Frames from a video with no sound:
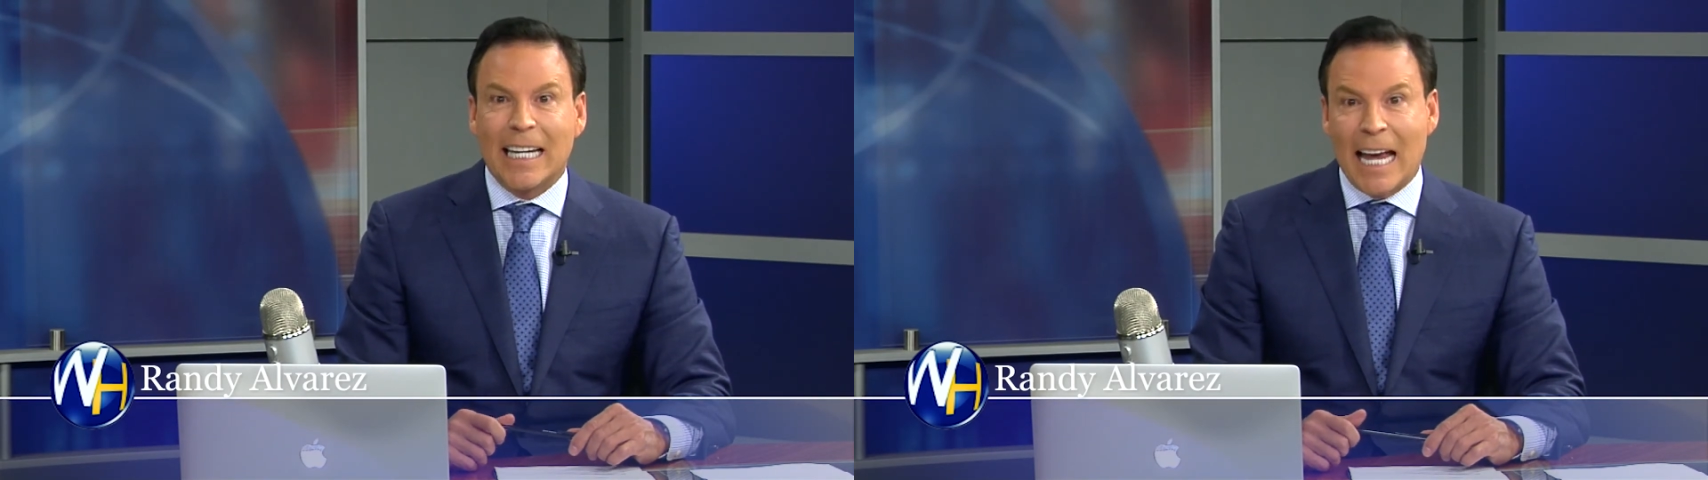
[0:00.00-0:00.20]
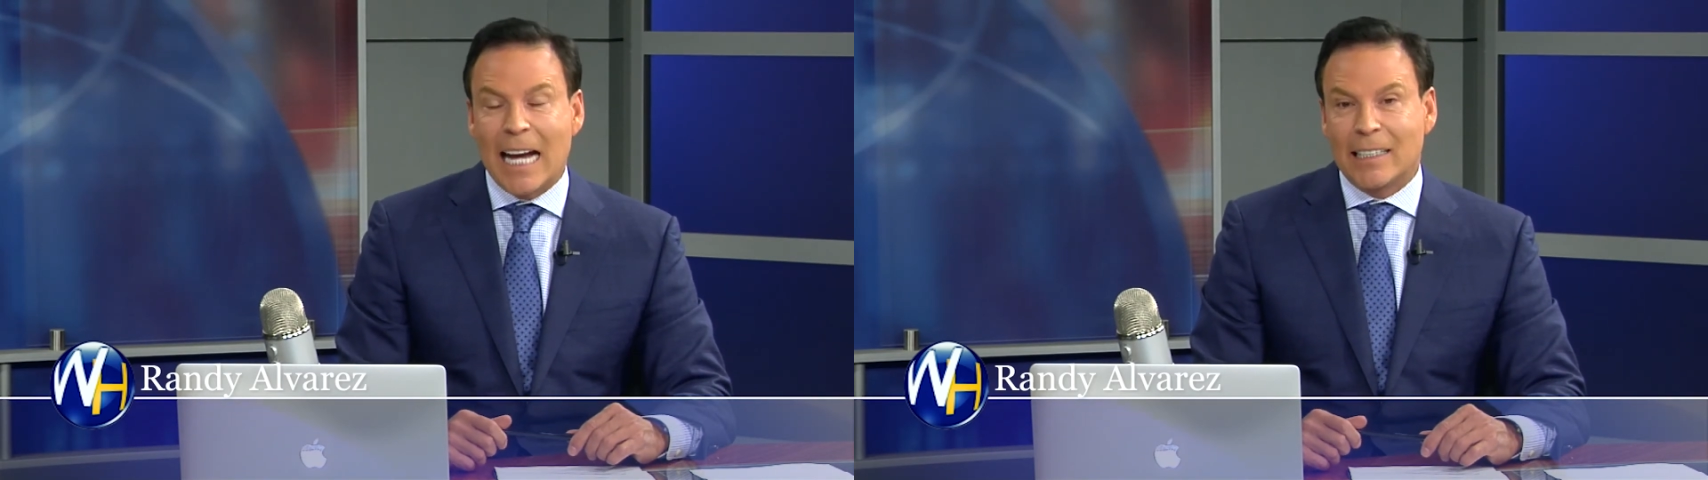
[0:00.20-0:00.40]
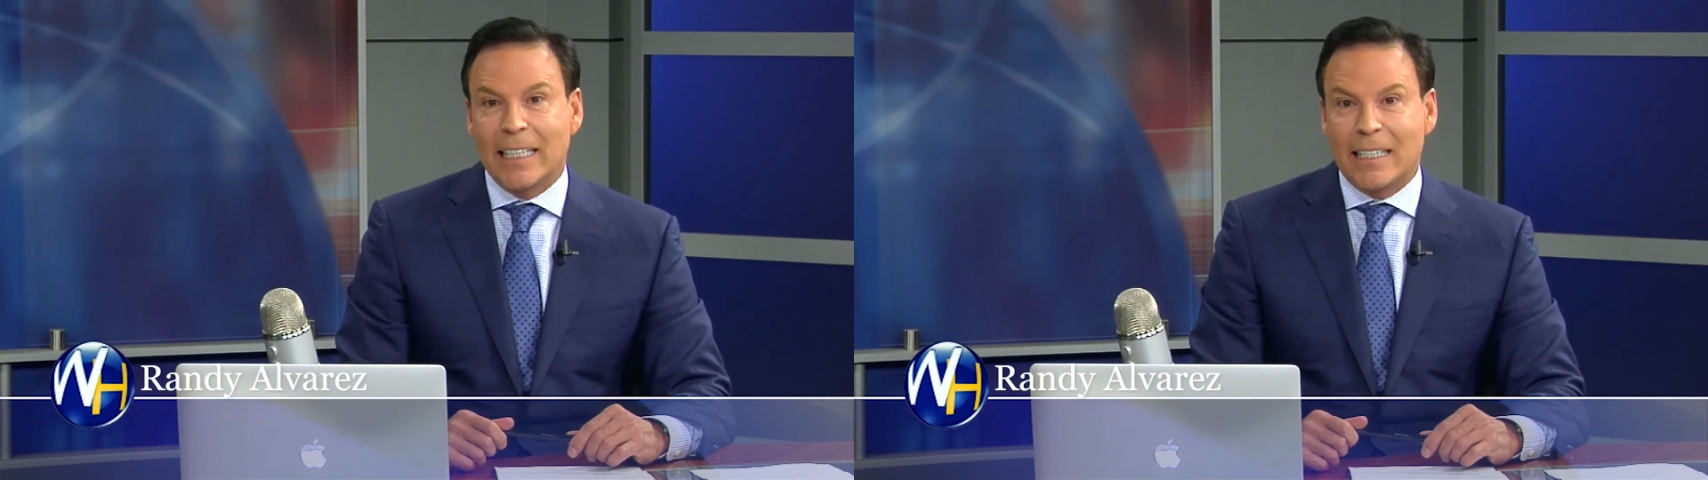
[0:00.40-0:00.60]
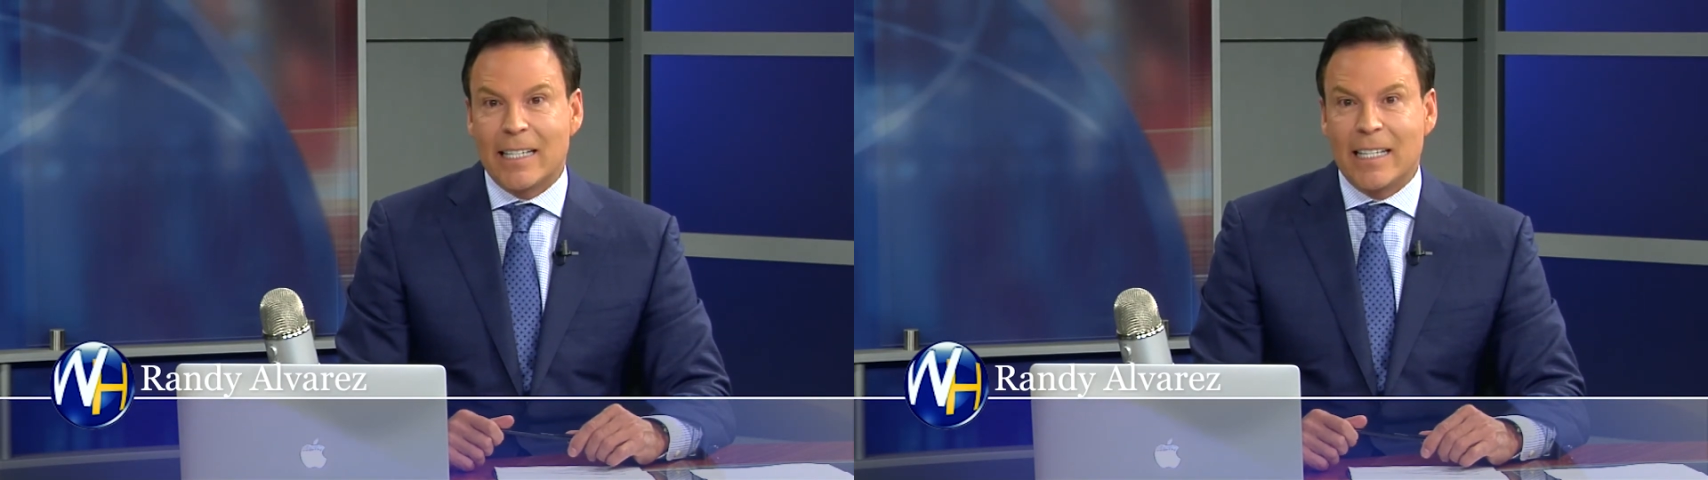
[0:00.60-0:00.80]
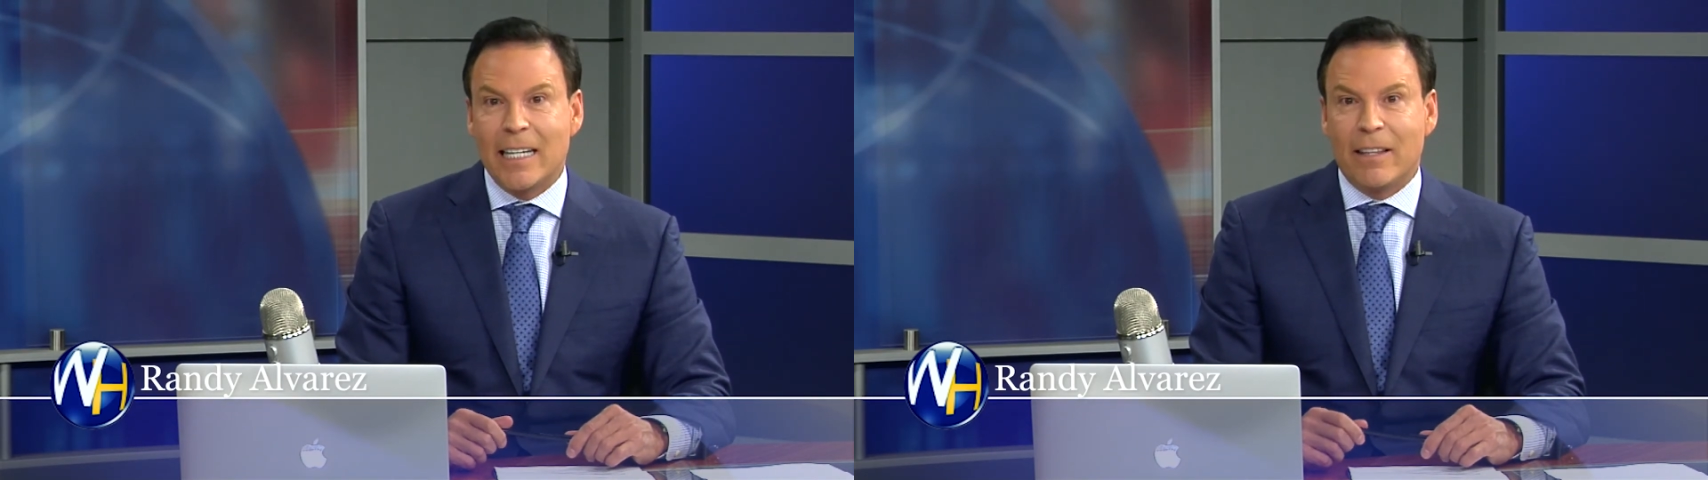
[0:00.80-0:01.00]
they actually get
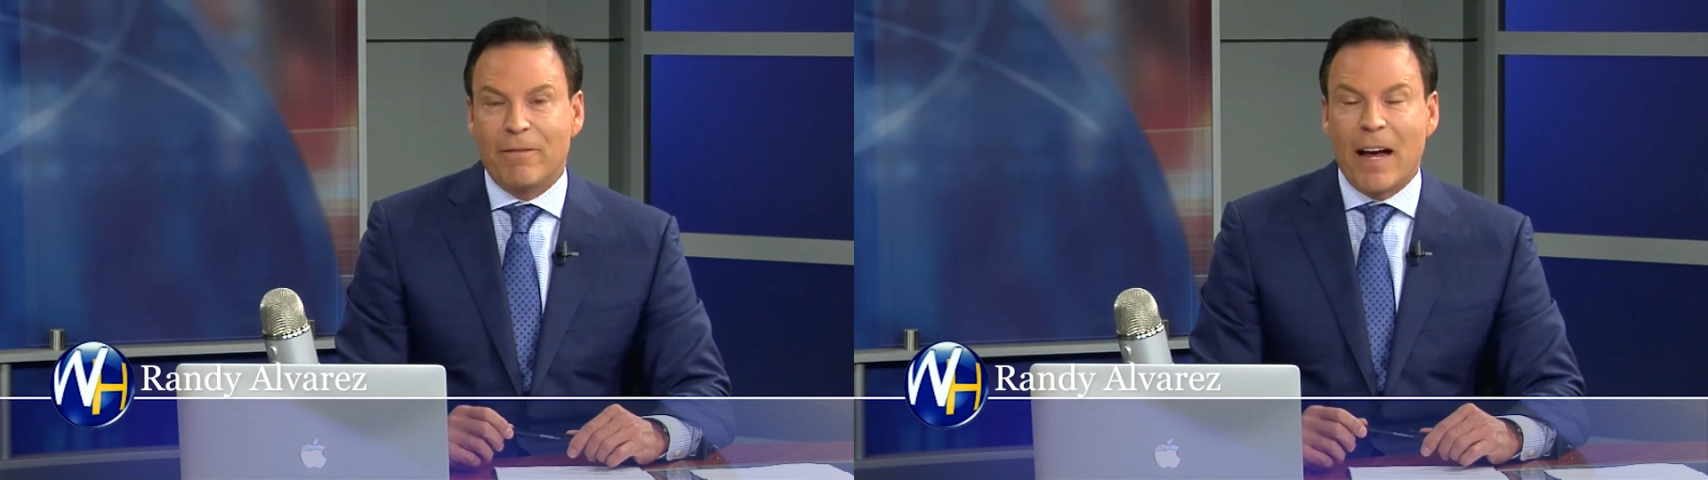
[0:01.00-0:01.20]
to see the